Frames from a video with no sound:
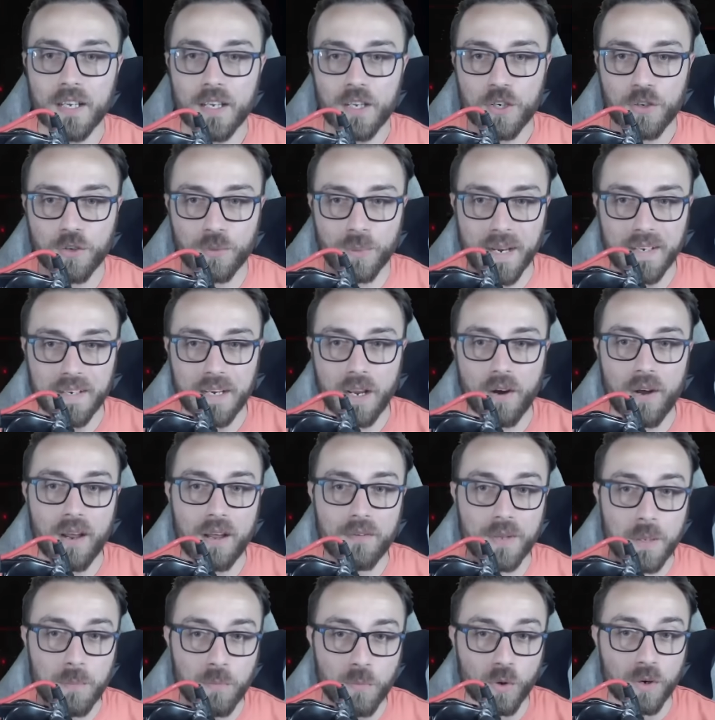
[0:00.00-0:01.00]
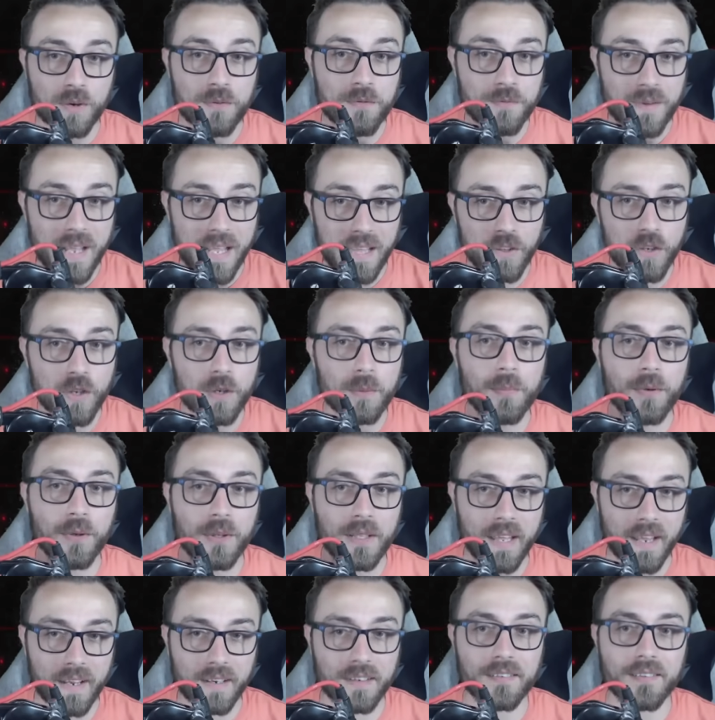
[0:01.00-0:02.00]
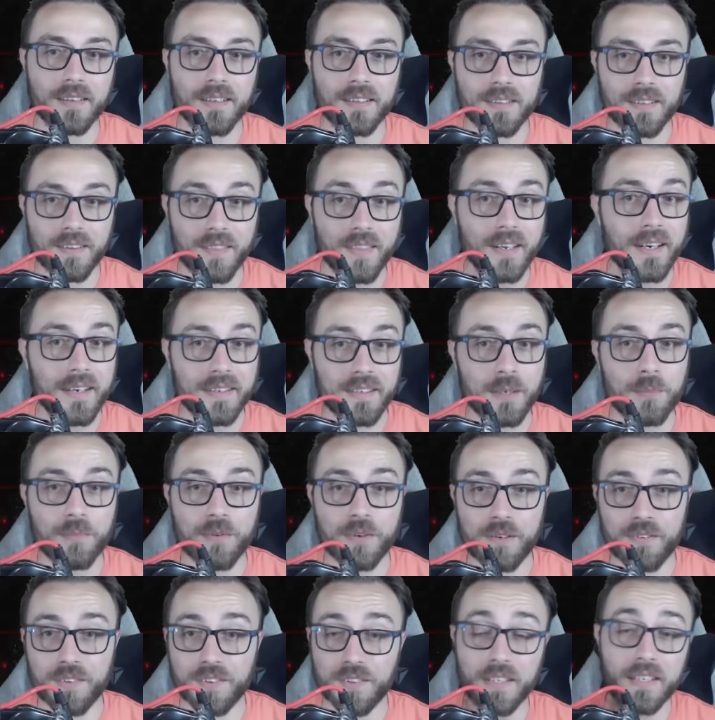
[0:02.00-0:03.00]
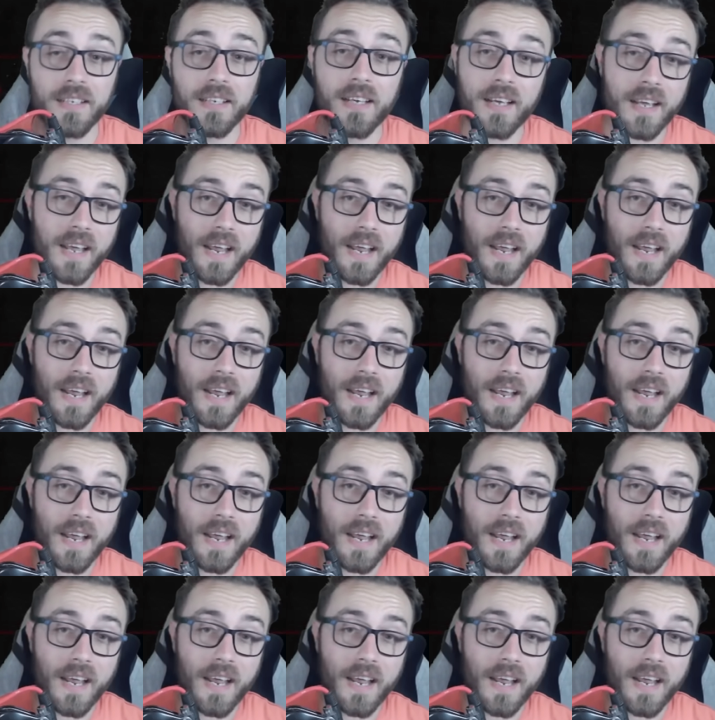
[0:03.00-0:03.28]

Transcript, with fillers: do I now have a more valuable exit than I did previously?